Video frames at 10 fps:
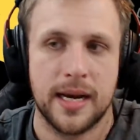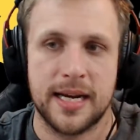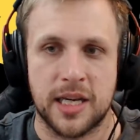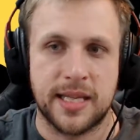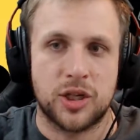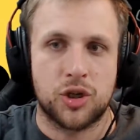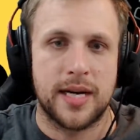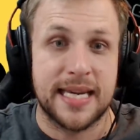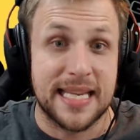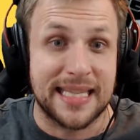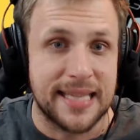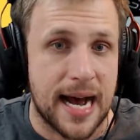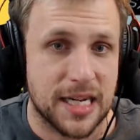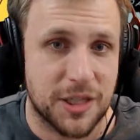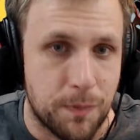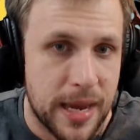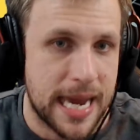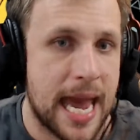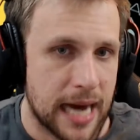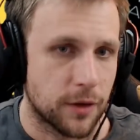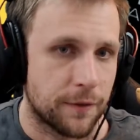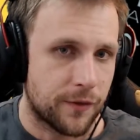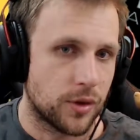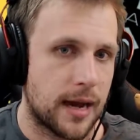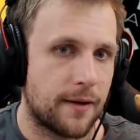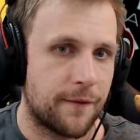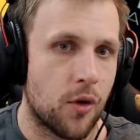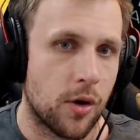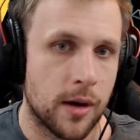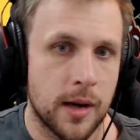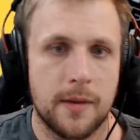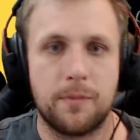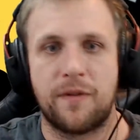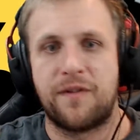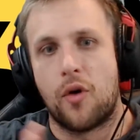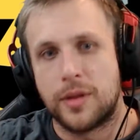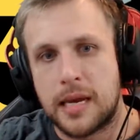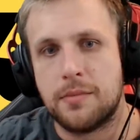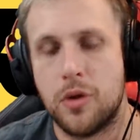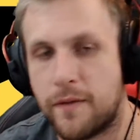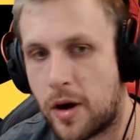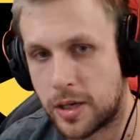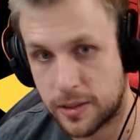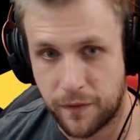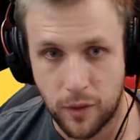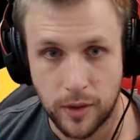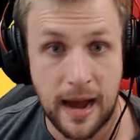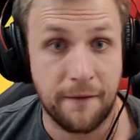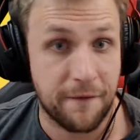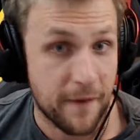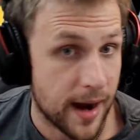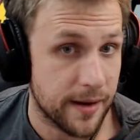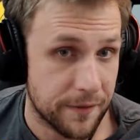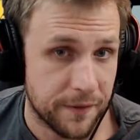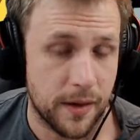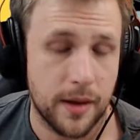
It's like they're trying to get the last bit out of Fallout 4 before they move on to Fallout 5.